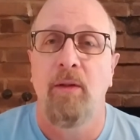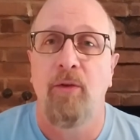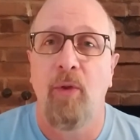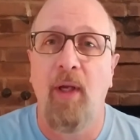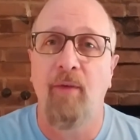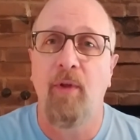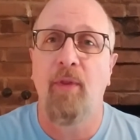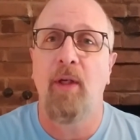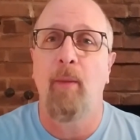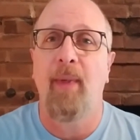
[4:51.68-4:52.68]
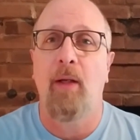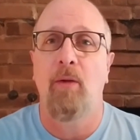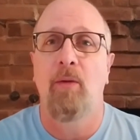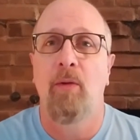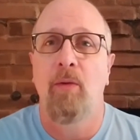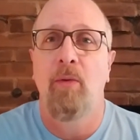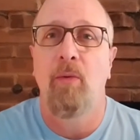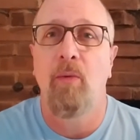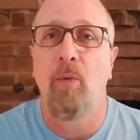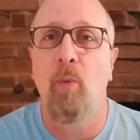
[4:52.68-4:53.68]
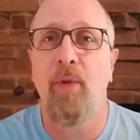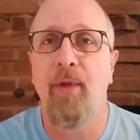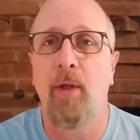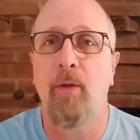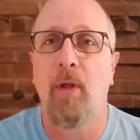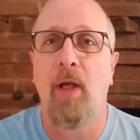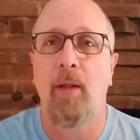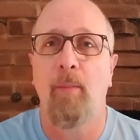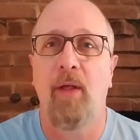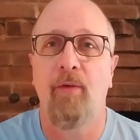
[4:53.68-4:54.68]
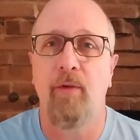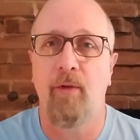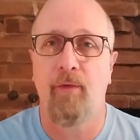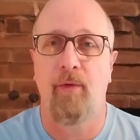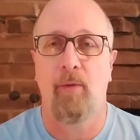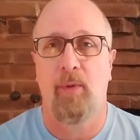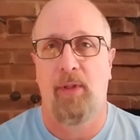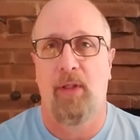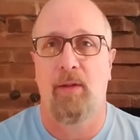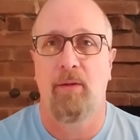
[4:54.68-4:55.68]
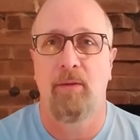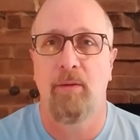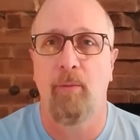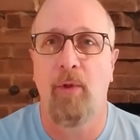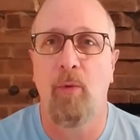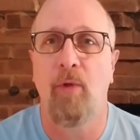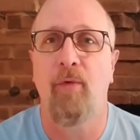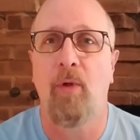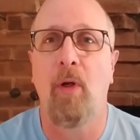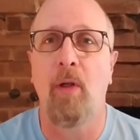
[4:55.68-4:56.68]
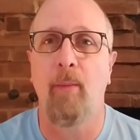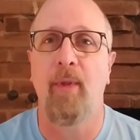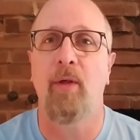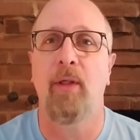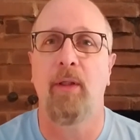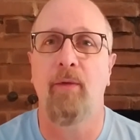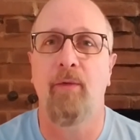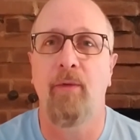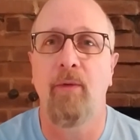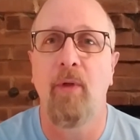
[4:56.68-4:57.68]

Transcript: you have to think about what the underlying message is there with that. I'm going to work for all Americans.